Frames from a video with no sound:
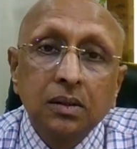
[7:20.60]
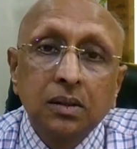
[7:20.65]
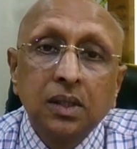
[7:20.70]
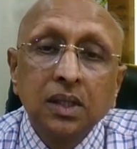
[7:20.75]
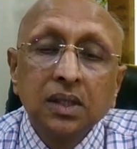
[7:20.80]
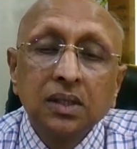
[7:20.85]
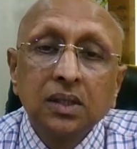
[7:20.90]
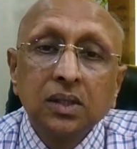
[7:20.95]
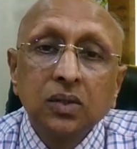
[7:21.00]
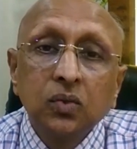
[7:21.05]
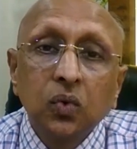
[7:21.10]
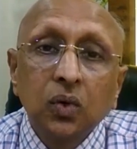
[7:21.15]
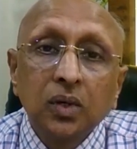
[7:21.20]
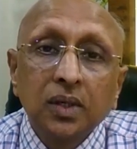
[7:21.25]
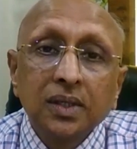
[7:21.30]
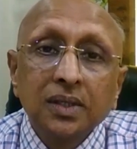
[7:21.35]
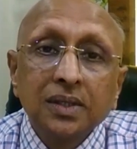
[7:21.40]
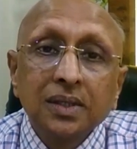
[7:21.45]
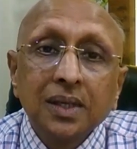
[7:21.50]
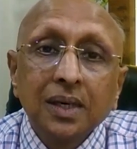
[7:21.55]
This is what
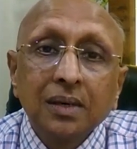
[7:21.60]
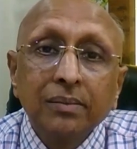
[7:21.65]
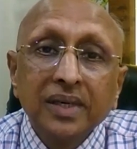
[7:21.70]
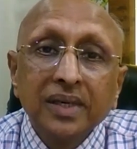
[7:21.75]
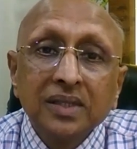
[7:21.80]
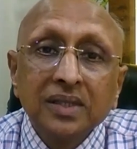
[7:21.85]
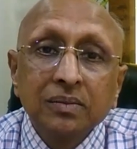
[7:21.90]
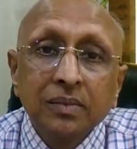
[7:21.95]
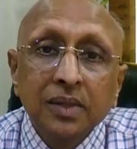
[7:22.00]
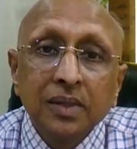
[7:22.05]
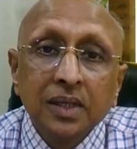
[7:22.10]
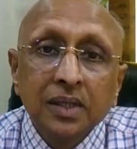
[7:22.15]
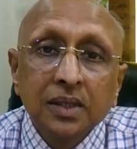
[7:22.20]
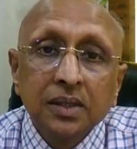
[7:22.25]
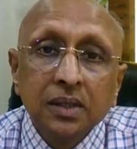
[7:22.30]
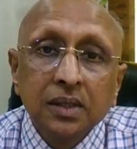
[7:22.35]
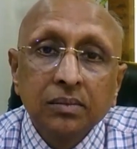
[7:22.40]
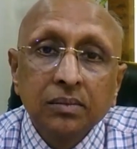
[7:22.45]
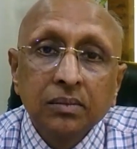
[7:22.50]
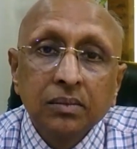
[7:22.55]
is a
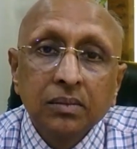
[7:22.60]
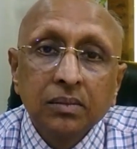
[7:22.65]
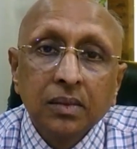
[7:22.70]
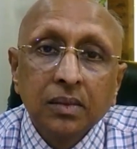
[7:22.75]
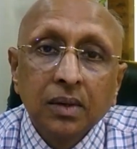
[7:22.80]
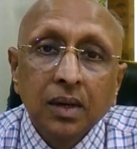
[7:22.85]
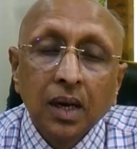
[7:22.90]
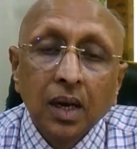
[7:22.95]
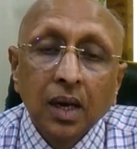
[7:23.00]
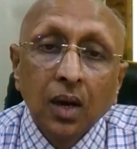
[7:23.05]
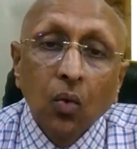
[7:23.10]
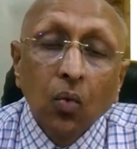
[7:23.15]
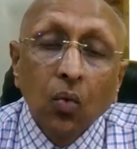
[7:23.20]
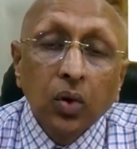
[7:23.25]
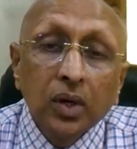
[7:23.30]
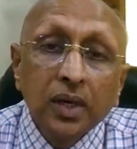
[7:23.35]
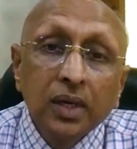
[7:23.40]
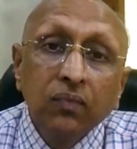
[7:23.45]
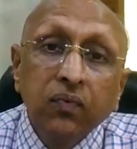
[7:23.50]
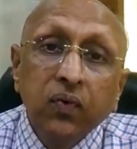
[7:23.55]
mesmerism.
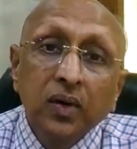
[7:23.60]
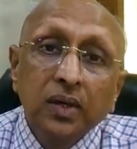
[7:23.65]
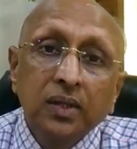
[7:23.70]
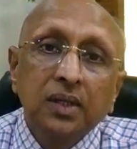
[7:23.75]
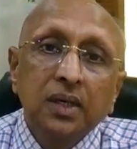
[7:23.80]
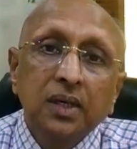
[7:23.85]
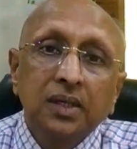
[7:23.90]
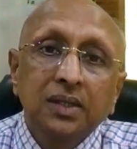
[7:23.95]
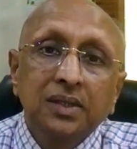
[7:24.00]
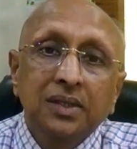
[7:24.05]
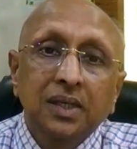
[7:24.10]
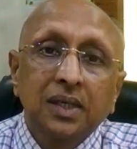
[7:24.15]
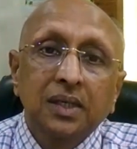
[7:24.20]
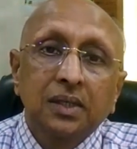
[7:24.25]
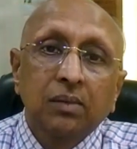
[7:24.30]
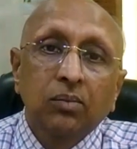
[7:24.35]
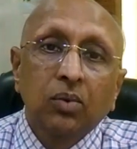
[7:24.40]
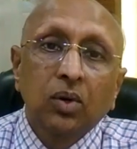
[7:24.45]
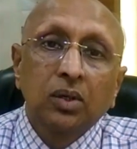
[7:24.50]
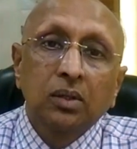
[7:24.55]
What he further says
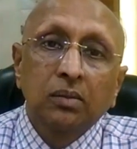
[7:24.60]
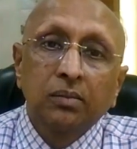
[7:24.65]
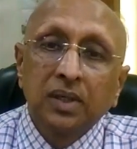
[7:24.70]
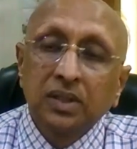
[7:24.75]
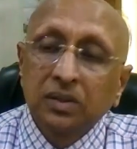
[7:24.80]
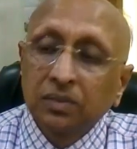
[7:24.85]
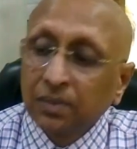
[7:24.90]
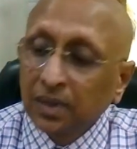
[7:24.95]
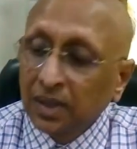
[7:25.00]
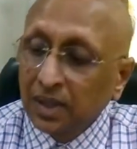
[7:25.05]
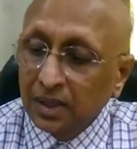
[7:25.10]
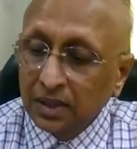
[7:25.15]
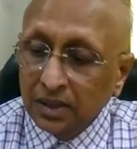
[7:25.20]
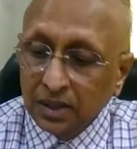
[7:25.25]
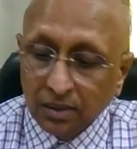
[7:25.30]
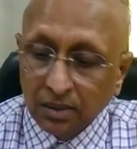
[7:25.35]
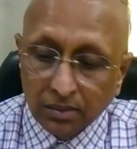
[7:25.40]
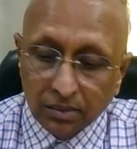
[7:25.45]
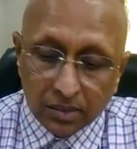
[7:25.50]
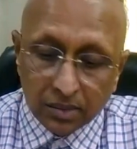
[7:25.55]
about the
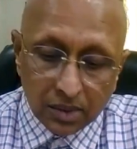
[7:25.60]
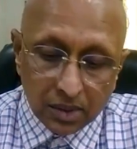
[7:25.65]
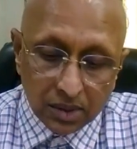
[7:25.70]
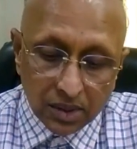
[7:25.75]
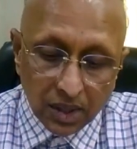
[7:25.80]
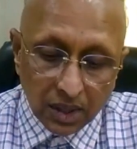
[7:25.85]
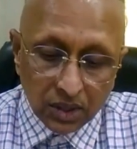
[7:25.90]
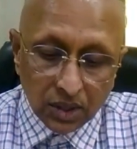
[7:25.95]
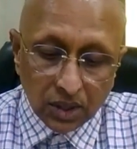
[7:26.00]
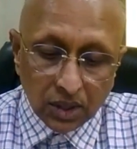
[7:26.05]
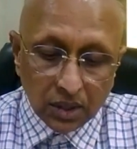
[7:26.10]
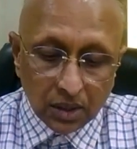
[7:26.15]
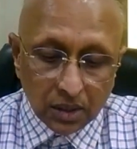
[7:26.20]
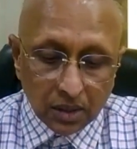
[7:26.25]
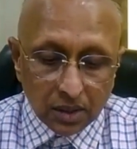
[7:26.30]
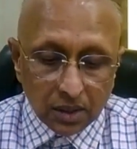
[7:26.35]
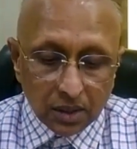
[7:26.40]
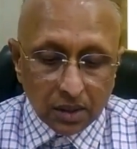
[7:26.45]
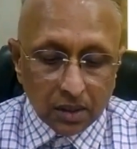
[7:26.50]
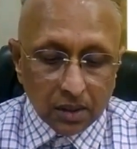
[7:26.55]
mesmerism, just
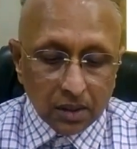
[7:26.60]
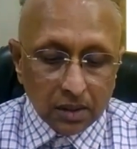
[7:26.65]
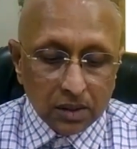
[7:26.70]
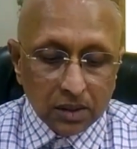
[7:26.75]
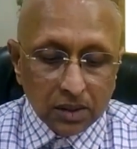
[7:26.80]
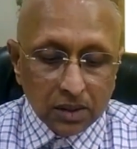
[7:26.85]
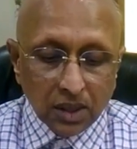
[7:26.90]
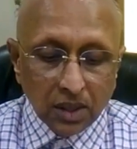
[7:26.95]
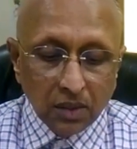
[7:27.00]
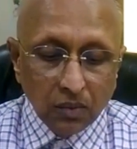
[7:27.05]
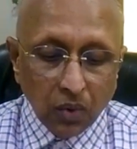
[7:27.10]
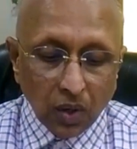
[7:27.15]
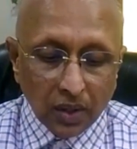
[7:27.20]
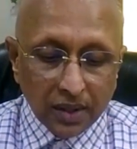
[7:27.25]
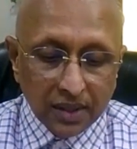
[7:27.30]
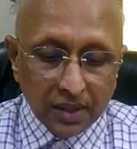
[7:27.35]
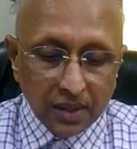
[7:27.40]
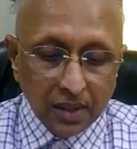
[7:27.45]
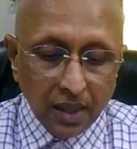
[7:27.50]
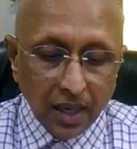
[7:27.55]
see
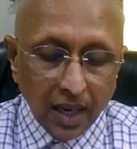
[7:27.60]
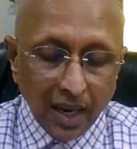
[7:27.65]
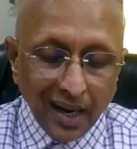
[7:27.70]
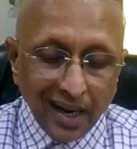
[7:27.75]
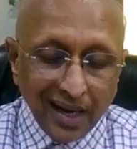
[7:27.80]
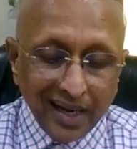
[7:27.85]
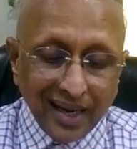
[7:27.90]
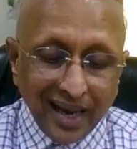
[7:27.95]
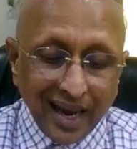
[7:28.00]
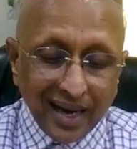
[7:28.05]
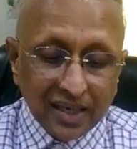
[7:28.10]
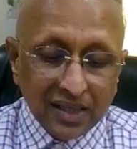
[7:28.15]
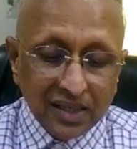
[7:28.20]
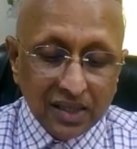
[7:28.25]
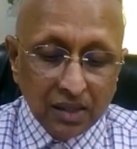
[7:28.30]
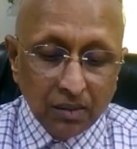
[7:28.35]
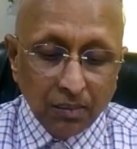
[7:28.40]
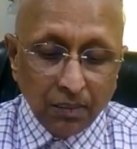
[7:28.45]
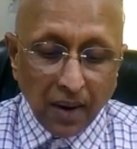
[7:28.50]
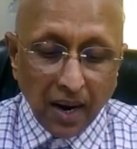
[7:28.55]
what he, it acts
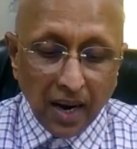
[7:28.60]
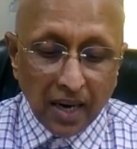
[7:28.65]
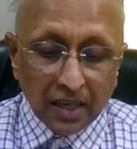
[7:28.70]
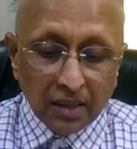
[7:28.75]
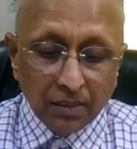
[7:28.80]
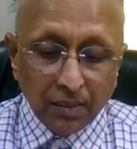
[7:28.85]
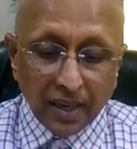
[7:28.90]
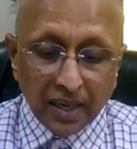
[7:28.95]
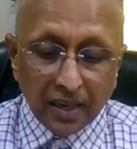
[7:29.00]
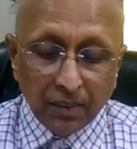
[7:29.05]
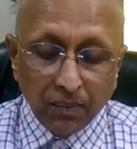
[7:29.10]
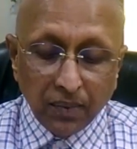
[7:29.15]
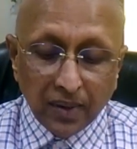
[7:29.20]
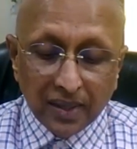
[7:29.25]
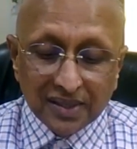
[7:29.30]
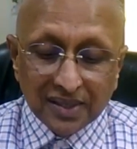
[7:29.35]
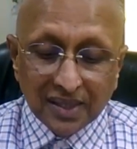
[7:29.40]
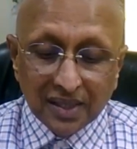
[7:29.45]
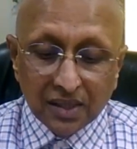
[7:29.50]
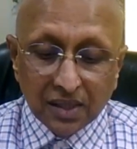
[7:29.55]
in part by
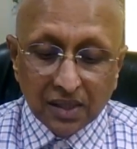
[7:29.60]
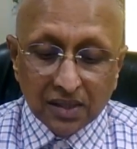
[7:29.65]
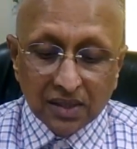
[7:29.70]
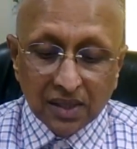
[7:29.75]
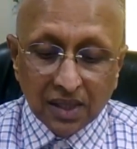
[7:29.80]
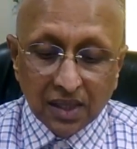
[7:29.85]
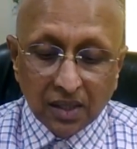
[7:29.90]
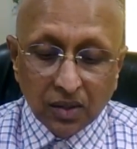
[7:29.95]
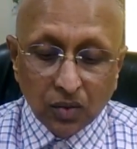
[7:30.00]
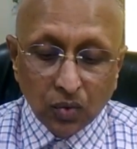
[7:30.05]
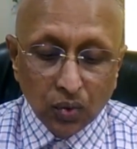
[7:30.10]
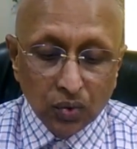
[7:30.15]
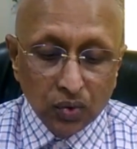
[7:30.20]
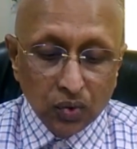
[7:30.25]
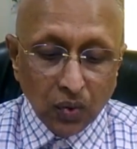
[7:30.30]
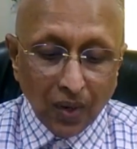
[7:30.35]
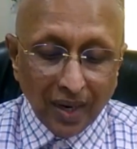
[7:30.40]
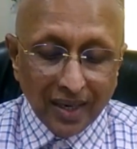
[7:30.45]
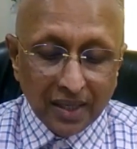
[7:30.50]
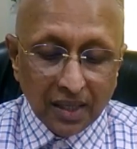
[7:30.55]
replacing the sick whose
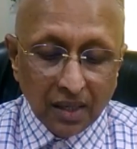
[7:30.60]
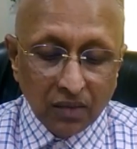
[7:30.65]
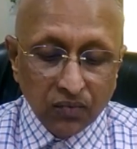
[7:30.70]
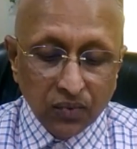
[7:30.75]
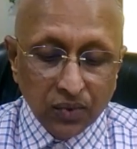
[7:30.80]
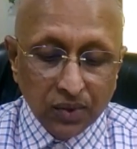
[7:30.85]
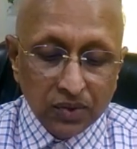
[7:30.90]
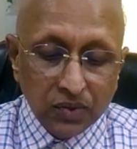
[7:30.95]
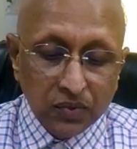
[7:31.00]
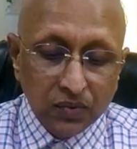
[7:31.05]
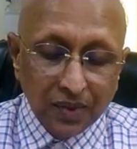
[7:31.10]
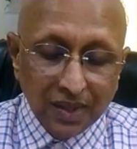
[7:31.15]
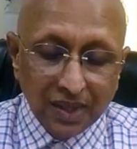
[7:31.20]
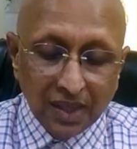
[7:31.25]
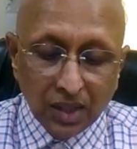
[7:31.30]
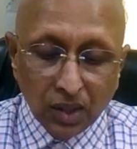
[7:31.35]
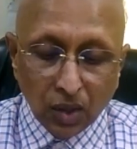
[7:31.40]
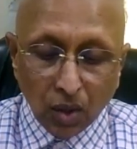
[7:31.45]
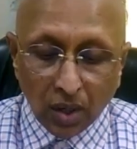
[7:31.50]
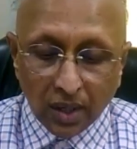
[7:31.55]
vital force
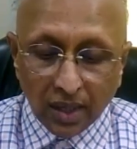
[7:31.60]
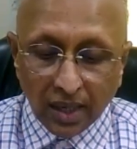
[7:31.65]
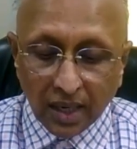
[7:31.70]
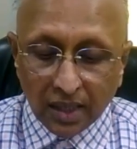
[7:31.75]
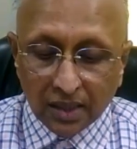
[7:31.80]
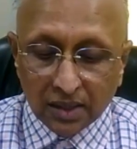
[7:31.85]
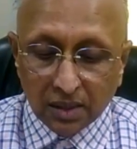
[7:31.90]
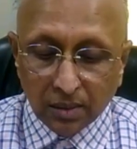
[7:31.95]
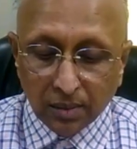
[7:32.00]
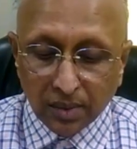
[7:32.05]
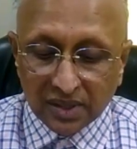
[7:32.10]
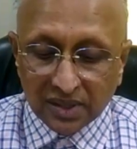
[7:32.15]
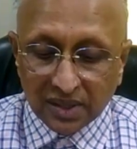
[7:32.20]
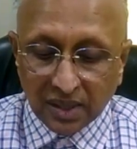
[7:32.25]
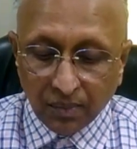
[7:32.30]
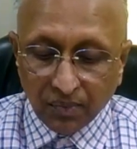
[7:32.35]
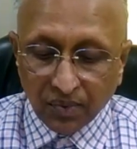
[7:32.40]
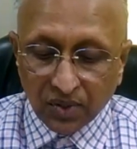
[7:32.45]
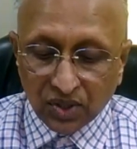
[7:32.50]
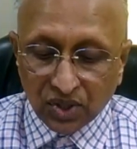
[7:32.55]
within the organism is
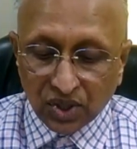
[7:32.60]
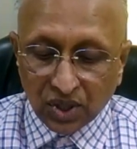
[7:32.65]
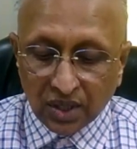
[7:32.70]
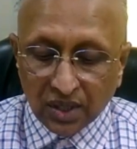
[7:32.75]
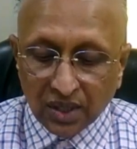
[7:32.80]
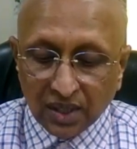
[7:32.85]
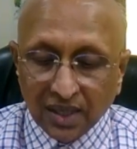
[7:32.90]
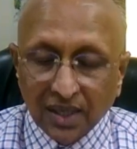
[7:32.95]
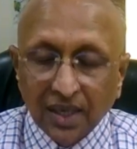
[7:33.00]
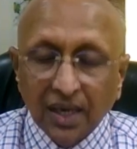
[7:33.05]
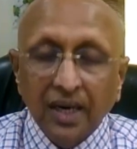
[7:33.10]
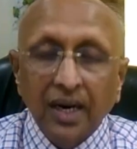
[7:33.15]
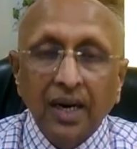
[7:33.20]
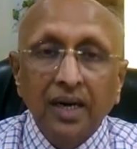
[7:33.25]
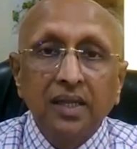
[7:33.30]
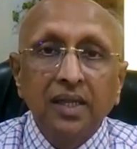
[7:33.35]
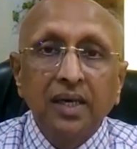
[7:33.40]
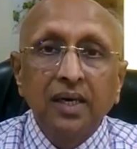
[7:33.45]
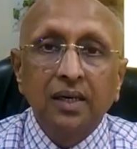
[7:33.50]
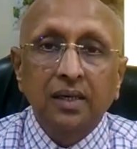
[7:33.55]
deficient here
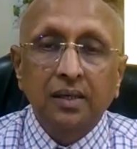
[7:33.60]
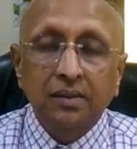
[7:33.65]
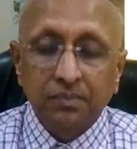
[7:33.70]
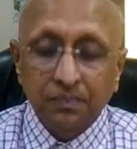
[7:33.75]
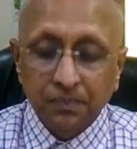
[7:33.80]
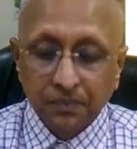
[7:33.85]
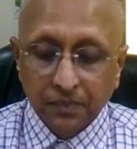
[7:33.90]
and there.